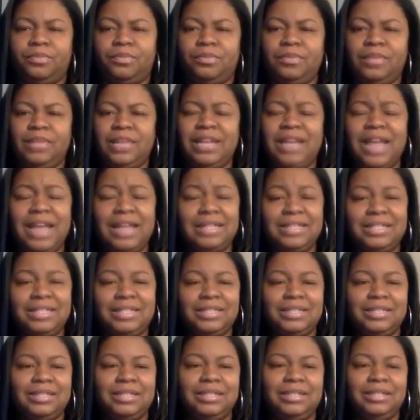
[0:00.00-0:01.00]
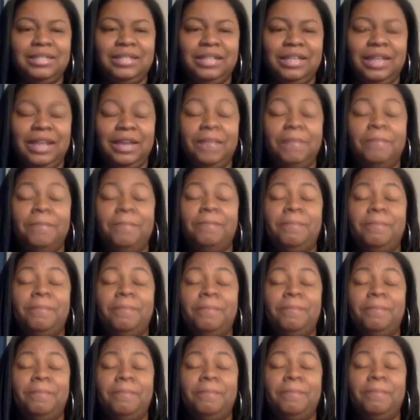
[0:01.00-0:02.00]
that's, in
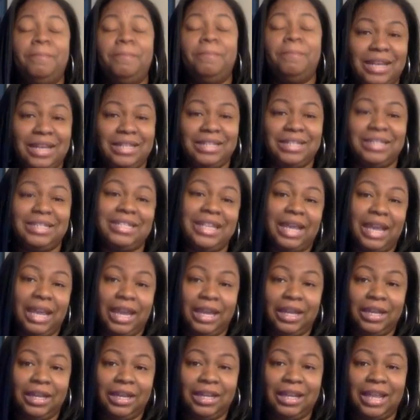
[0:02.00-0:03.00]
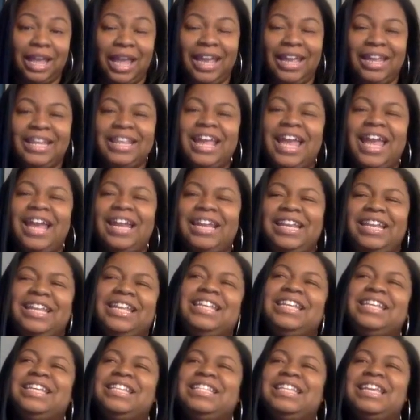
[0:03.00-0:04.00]
my mind, that's insane. Like, that
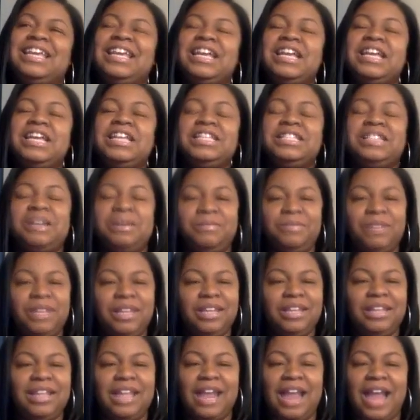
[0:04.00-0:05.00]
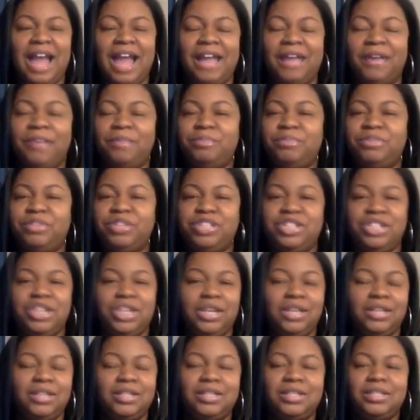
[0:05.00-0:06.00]
is something that I am
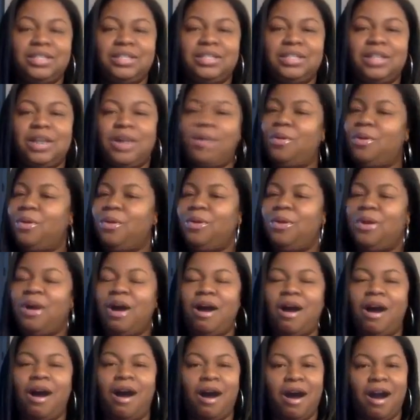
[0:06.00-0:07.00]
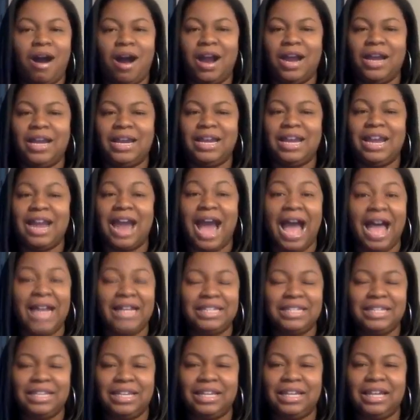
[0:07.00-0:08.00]
pushing so hard not
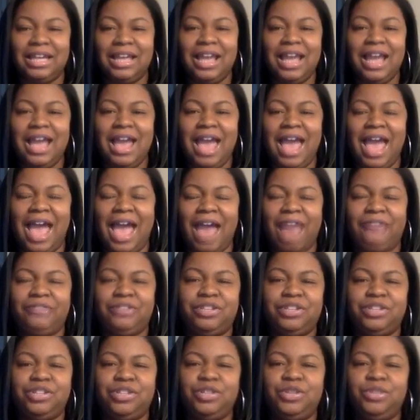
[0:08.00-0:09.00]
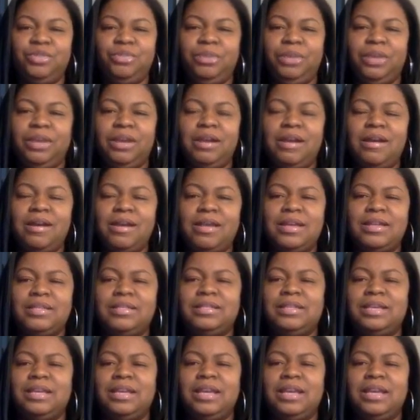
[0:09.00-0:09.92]
to have to do, because